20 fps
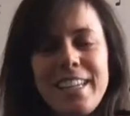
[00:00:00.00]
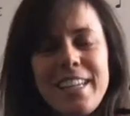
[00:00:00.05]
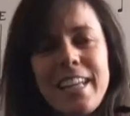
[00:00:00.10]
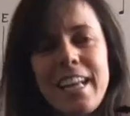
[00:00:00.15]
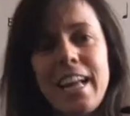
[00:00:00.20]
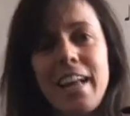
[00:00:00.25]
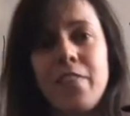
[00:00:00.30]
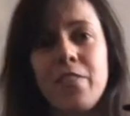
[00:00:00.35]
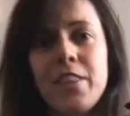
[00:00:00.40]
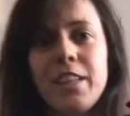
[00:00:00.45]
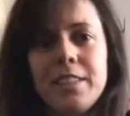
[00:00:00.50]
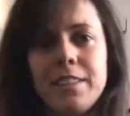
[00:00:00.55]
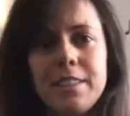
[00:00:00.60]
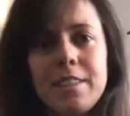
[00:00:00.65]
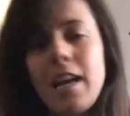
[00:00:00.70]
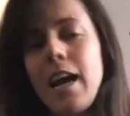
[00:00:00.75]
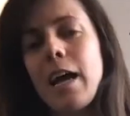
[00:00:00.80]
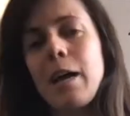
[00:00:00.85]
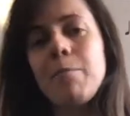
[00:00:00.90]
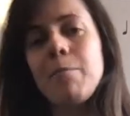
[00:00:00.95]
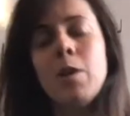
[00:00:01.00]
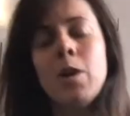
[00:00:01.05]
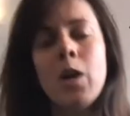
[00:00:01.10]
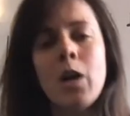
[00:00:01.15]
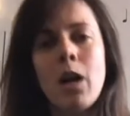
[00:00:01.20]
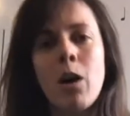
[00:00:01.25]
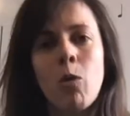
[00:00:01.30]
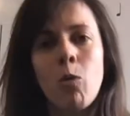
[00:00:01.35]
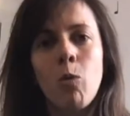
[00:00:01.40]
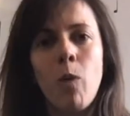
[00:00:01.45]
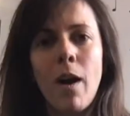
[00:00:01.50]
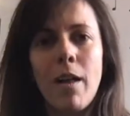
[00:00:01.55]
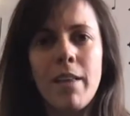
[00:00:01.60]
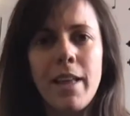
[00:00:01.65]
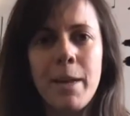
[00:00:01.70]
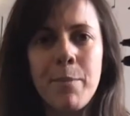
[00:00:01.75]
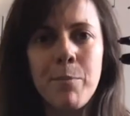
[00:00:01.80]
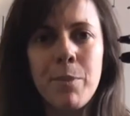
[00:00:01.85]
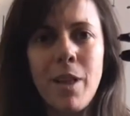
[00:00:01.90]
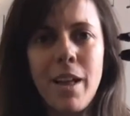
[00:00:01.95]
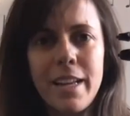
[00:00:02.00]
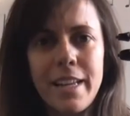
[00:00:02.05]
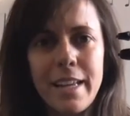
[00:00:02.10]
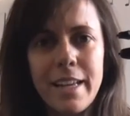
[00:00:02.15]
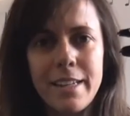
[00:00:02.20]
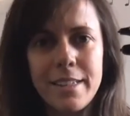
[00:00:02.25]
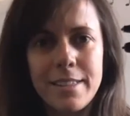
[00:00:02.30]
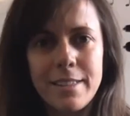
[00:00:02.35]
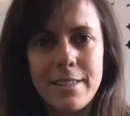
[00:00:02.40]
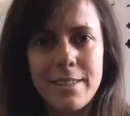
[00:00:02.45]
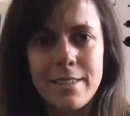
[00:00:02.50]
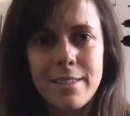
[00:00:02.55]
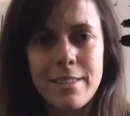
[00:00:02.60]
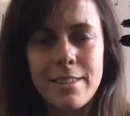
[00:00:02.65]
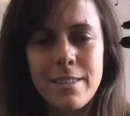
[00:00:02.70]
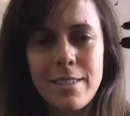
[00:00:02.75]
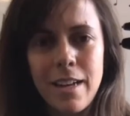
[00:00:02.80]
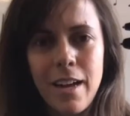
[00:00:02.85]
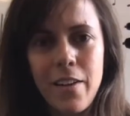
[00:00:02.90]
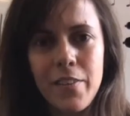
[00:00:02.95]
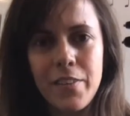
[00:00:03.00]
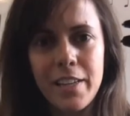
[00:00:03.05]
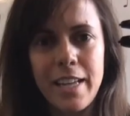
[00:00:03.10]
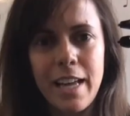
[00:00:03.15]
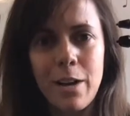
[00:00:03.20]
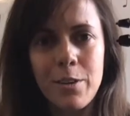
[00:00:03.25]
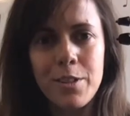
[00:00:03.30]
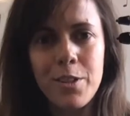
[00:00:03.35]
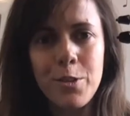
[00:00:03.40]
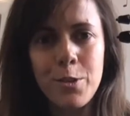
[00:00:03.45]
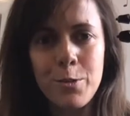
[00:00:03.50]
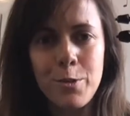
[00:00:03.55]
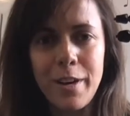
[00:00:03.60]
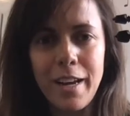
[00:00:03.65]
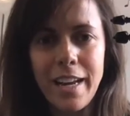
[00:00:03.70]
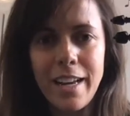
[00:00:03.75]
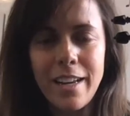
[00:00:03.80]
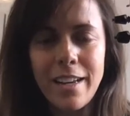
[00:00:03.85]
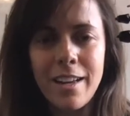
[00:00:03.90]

And this time, while I pluck it, on the count of 3,